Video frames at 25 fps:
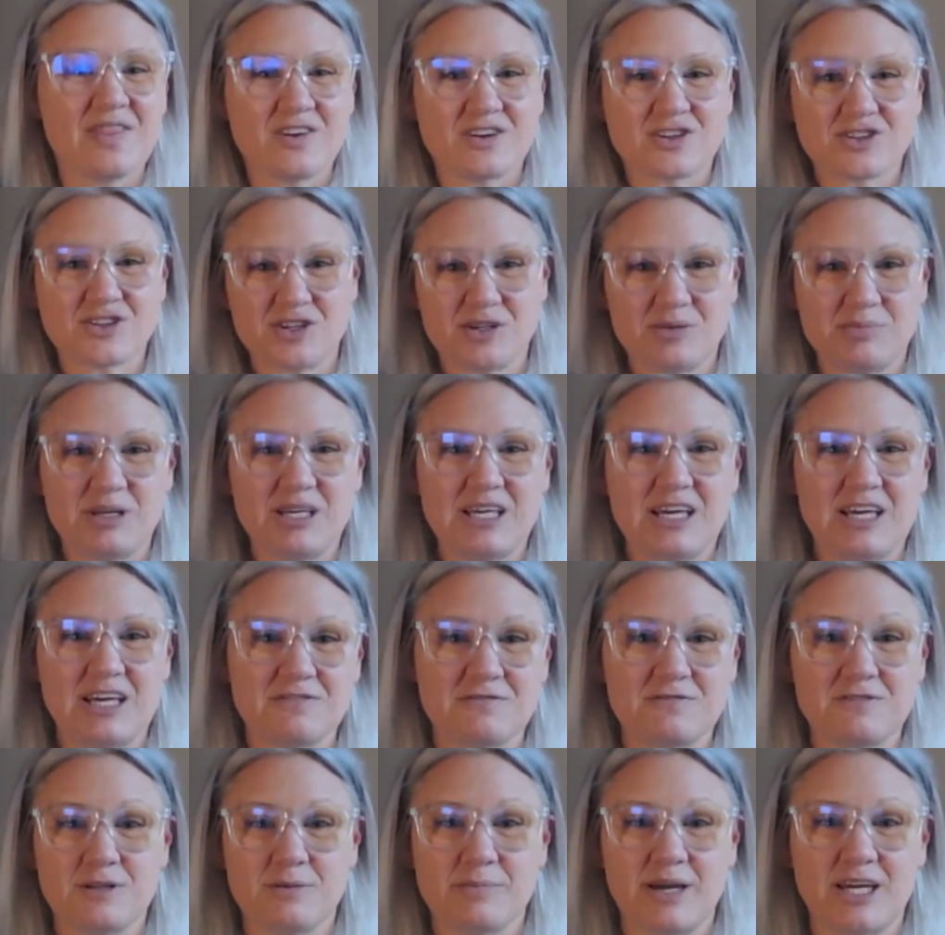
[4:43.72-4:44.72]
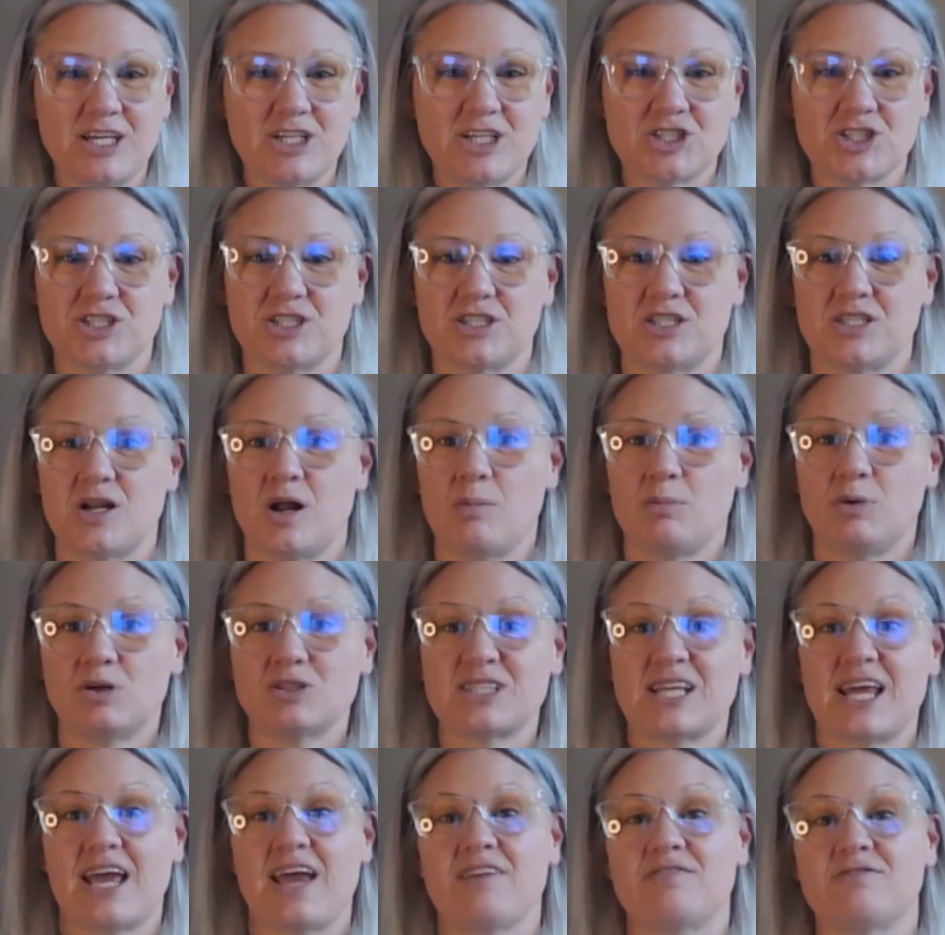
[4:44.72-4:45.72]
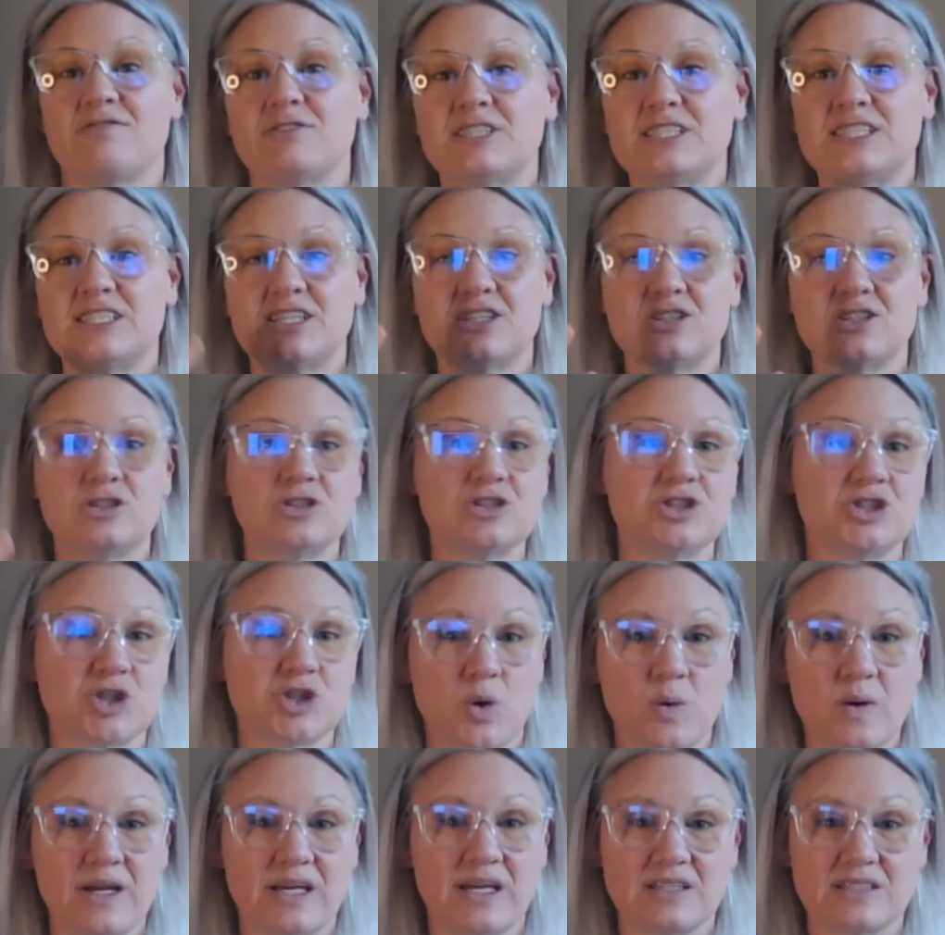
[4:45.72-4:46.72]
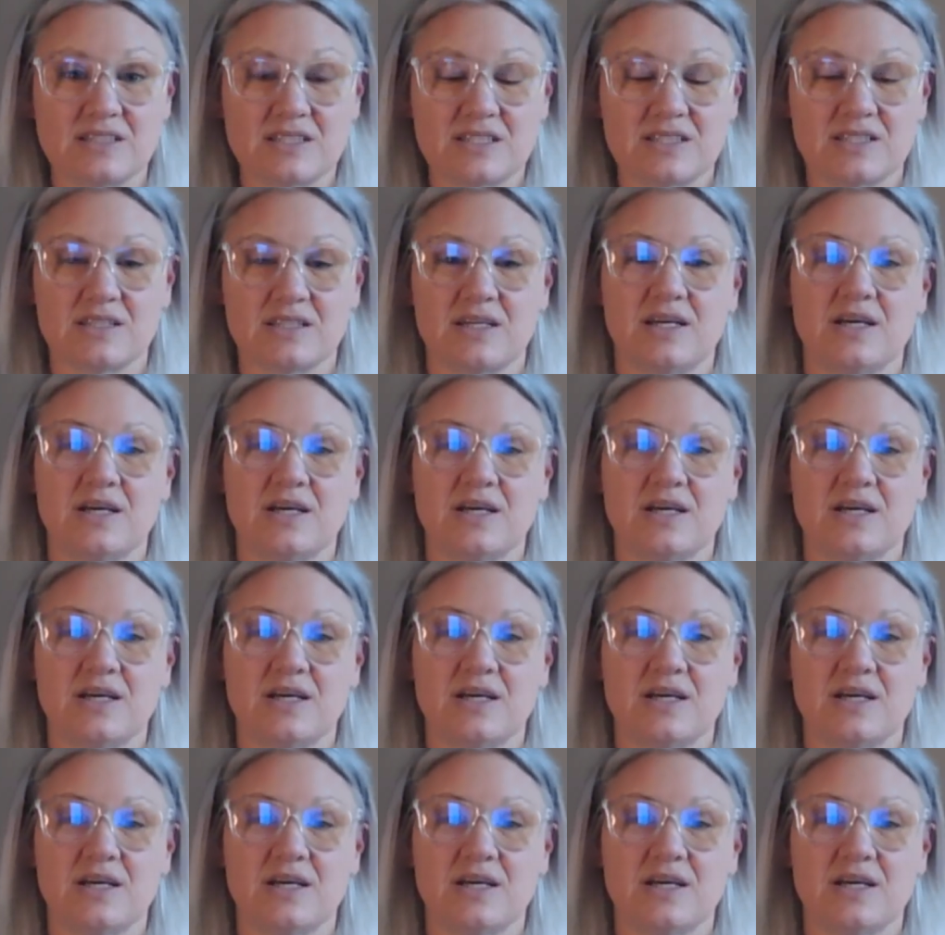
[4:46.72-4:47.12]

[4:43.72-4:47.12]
there's going to be inflammation in almost every single joint.